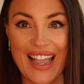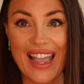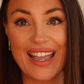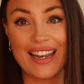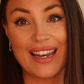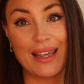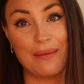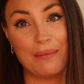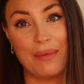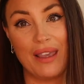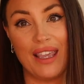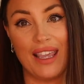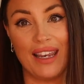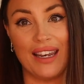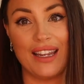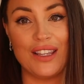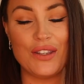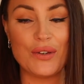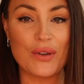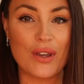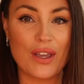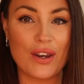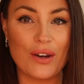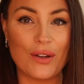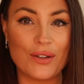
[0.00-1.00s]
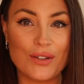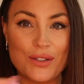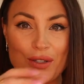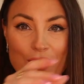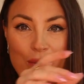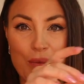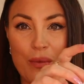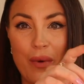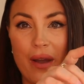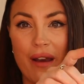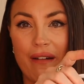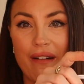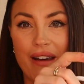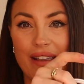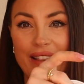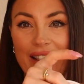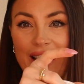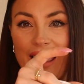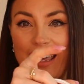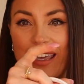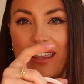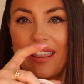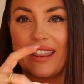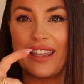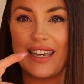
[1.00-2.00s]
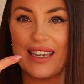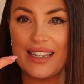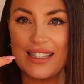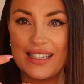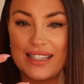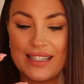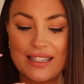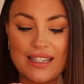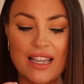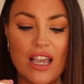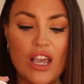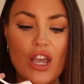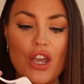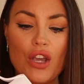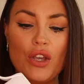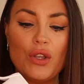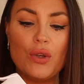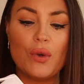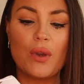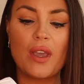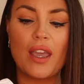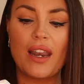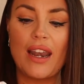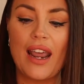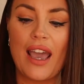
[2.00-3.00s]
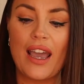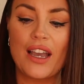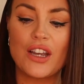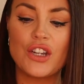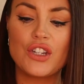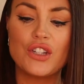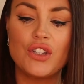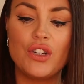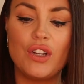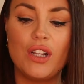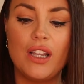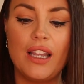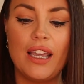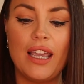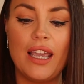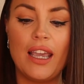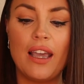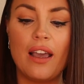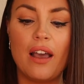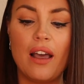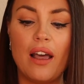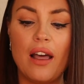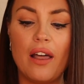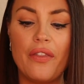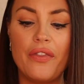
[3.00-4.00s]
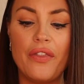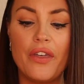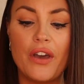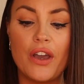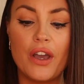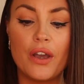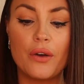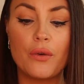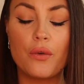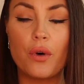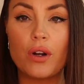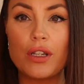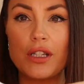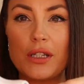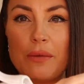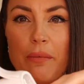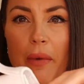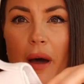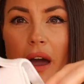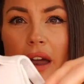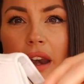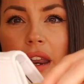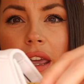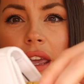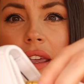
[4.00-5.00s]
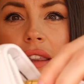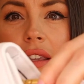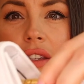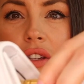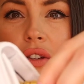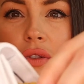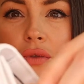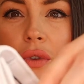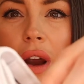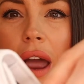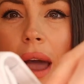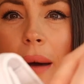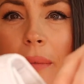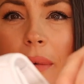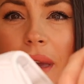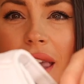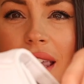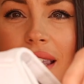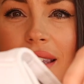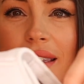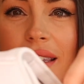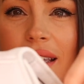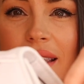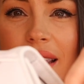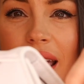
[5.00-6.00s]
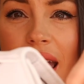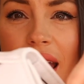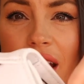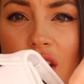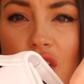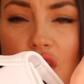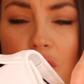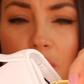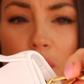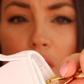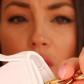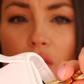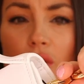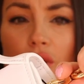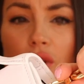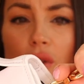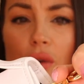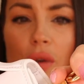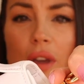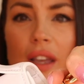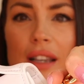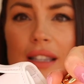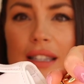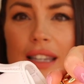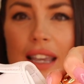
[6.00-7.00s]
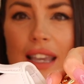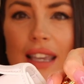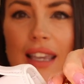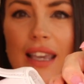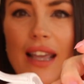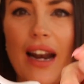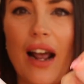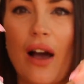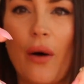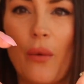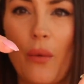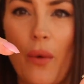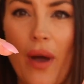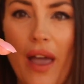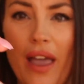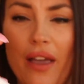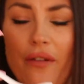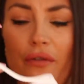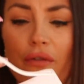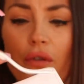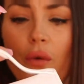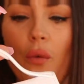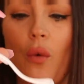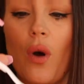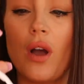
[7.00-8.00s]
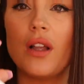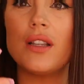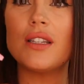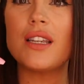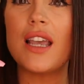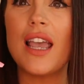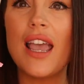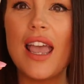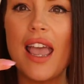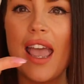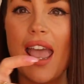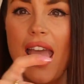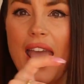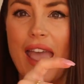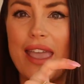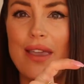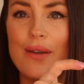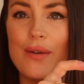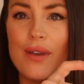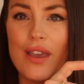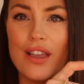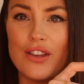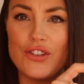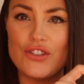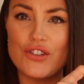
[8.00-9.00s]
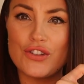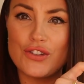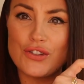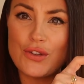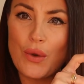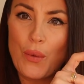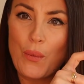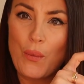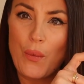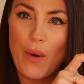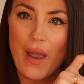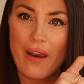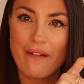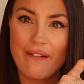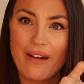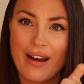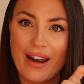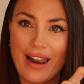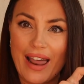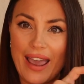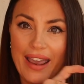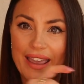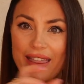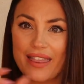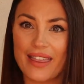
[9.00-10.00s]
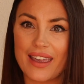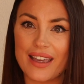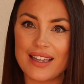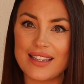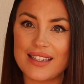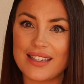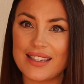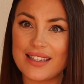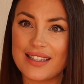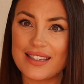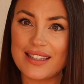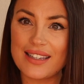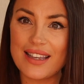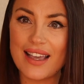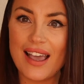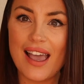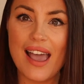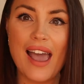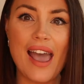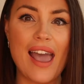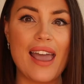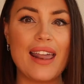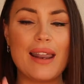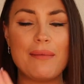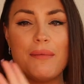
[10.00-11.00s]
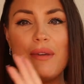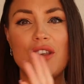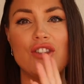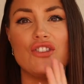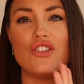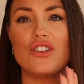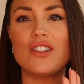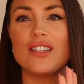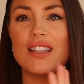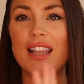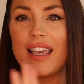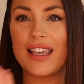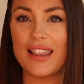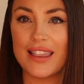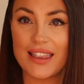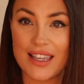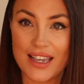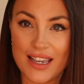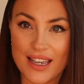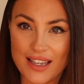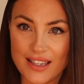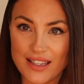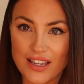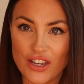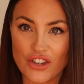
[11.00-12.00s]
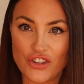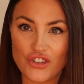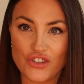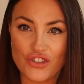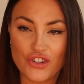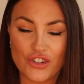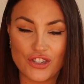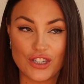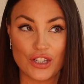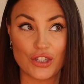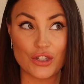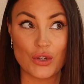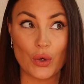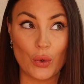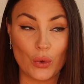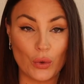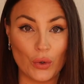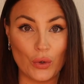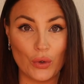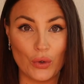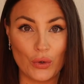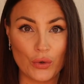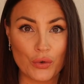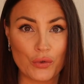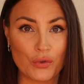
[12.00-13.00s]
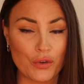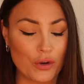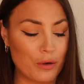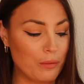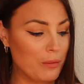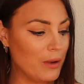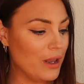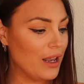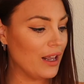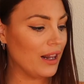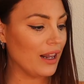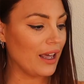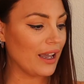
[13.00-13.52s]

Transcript: And I mean, you can also wear it like this. You can actually, the crossbody, the strap is detachable, so you can take it away if you want. And you can just wear it like this. And I mean, just like this, it's just a total look for me.